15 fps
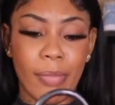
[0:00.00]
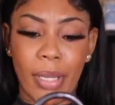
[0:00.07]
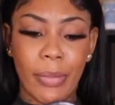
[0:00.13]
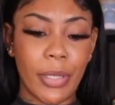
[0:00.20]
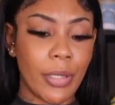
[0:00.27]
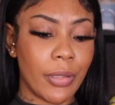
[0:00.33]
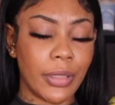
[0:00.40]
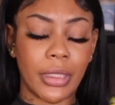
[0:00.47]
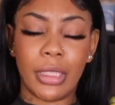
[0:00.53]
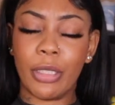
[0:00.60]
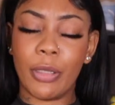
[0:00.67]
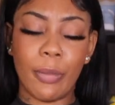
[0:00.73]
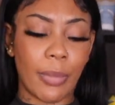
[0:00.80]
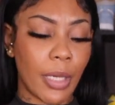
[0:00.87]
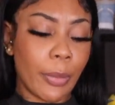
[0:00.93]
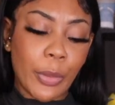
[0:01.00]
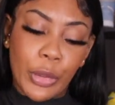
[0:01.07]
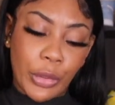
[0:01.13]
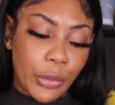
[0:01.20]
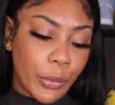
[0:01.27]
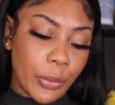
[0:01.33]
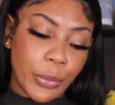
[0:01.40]
Maybe go to a little
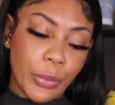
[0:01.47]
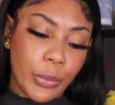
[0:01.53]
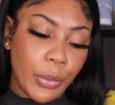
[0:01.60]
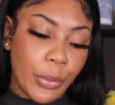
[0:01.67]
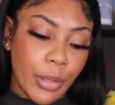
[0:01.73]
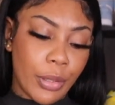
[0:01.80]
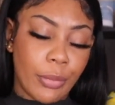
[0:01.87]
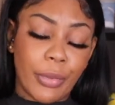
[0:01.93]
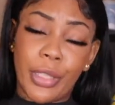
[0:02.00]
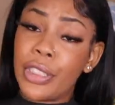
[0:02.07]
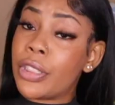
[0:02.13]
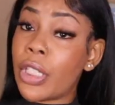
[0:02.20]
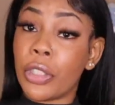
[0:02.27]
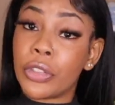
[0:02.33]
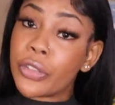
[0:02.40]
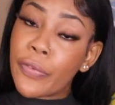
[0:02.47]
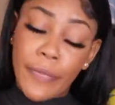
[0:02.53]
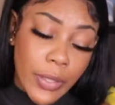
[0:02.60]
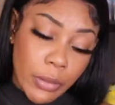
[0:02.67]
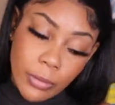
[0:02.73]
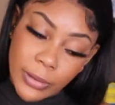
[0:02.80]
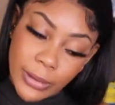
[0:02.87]
barbecue, you know, with the church
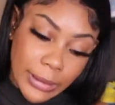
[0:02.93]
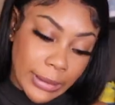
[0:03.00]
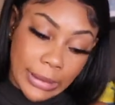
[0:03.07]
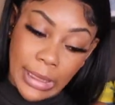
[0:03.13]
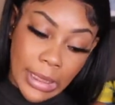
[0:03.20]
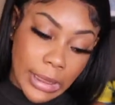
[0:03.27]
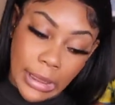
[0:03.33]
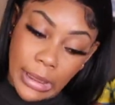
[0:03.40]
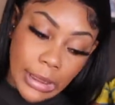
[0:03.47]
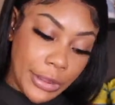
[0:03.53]
folks or something.